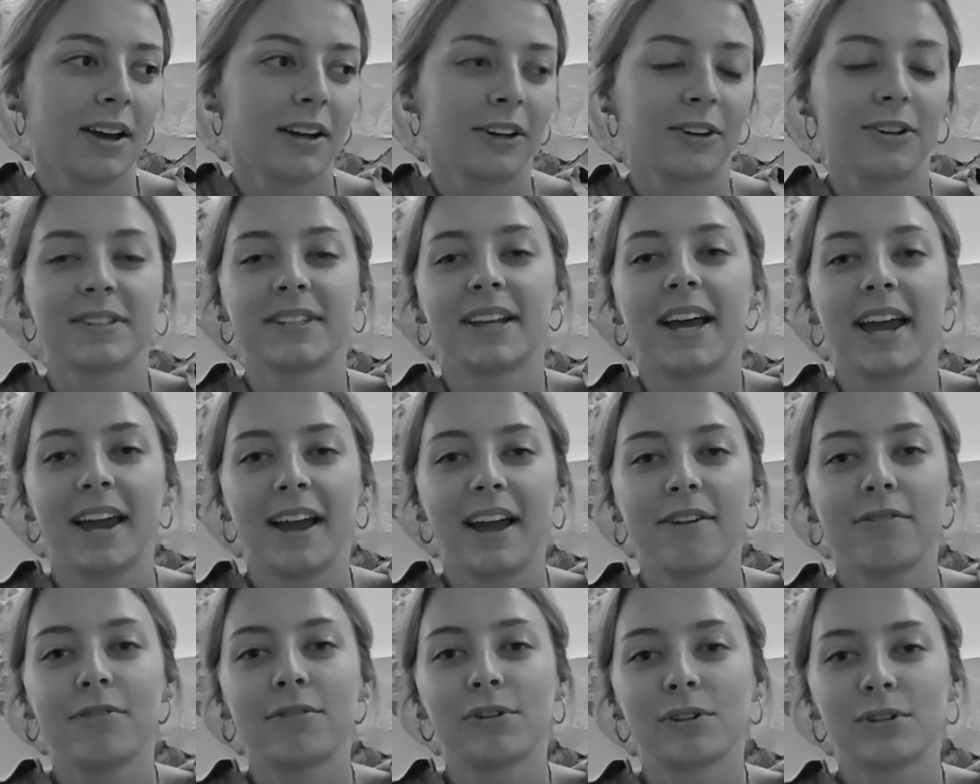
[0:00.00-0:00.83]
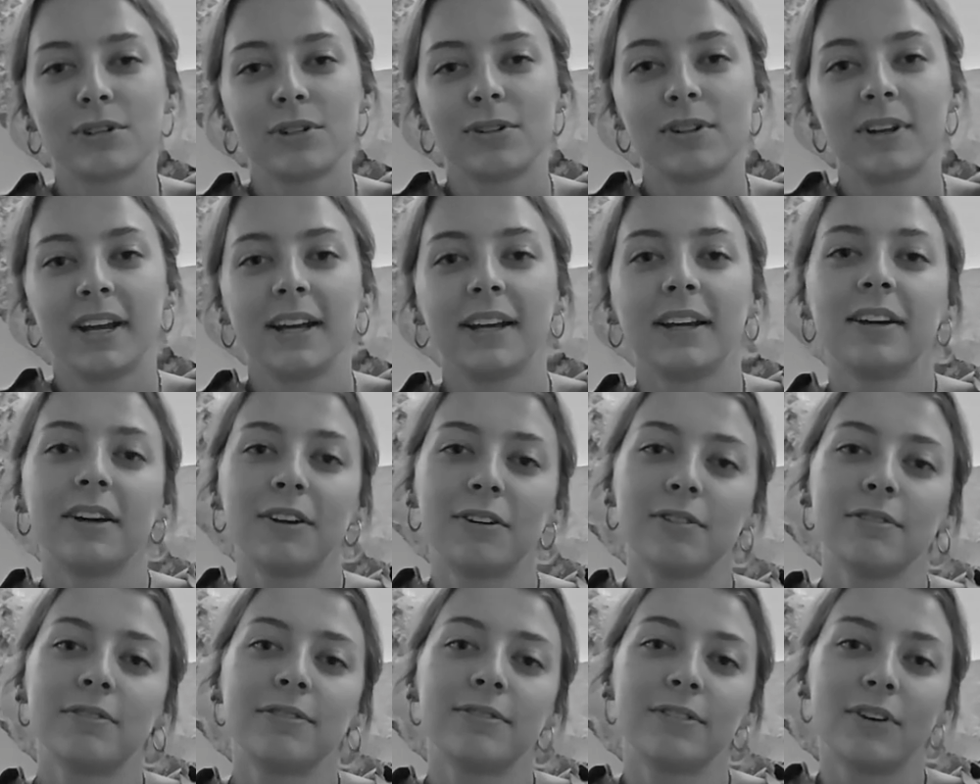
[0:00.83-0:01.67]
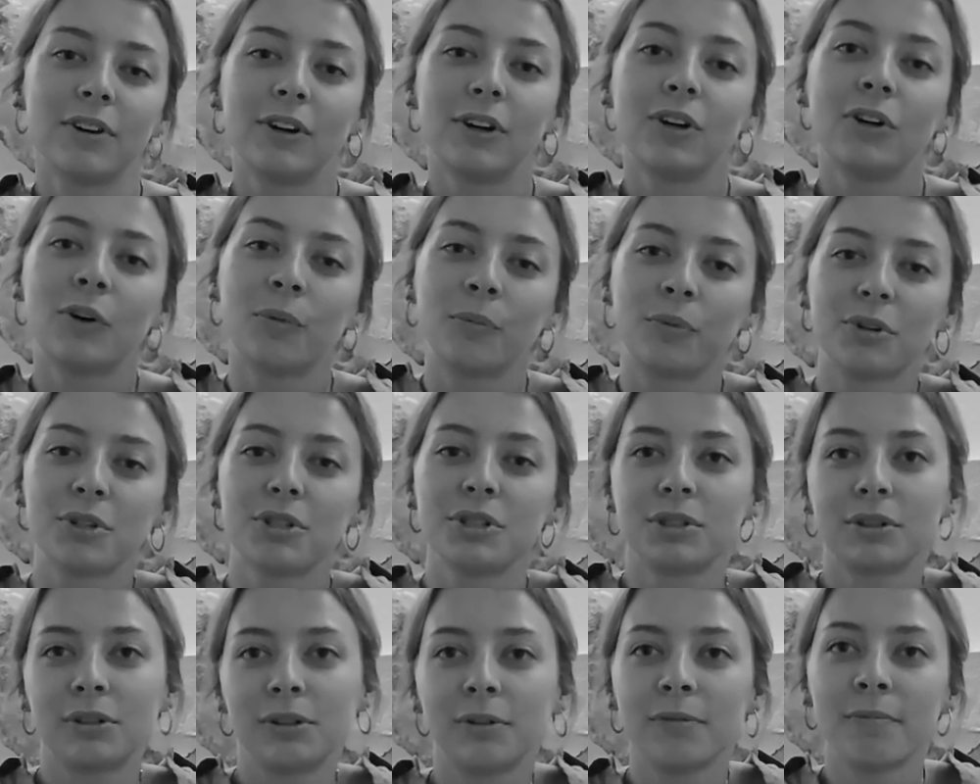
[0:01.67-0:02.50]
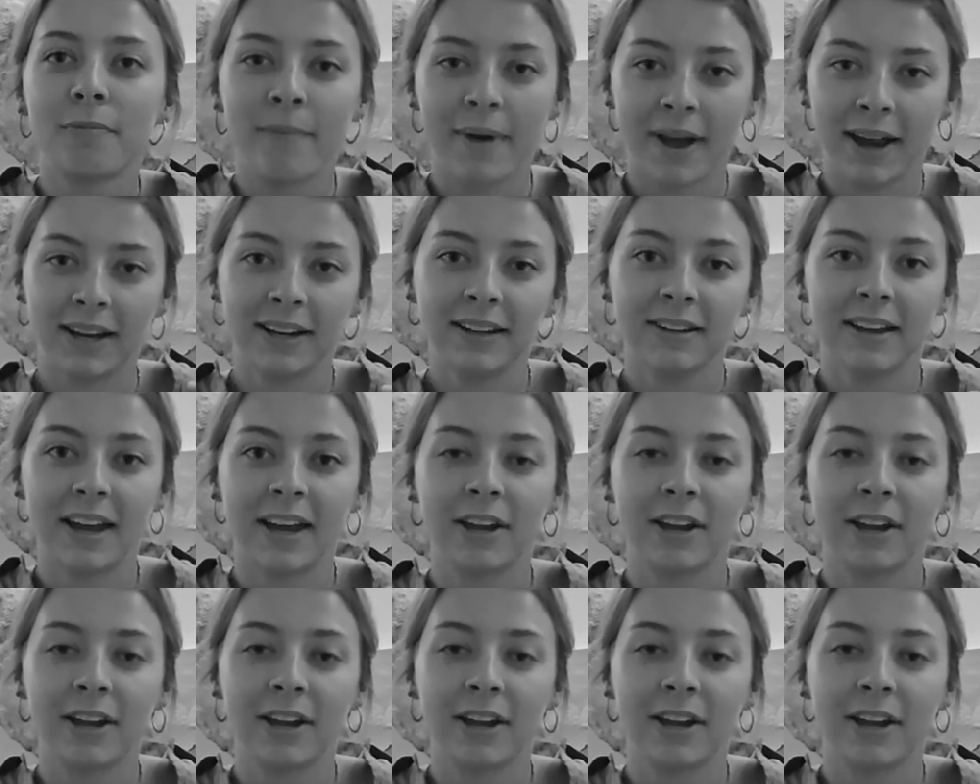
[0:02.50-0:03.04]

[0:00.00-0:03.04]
because I have also like kind of a commercial mind,